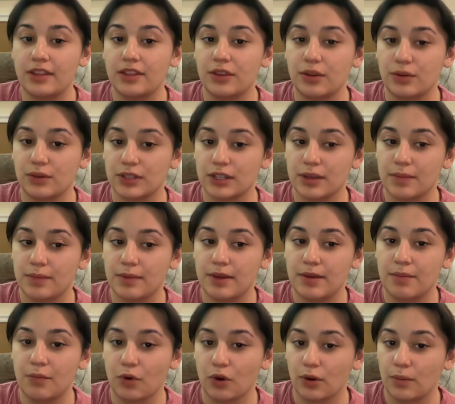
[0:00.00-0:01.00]
those could be
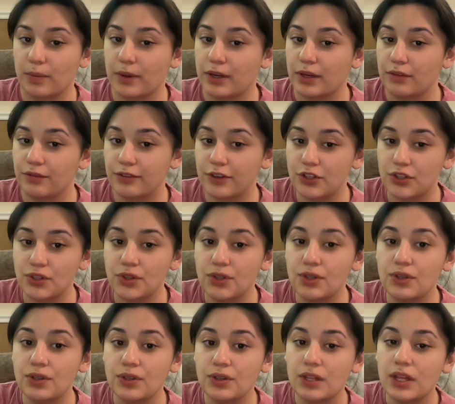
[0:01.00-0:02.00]
more
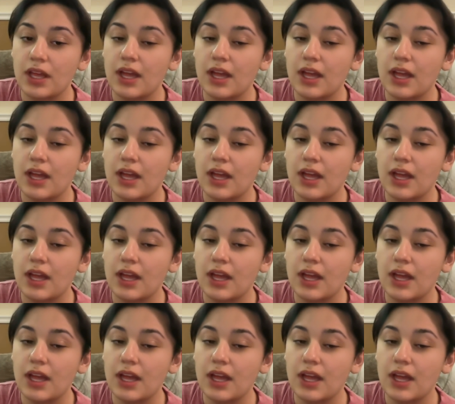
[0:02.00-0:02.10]
beneficial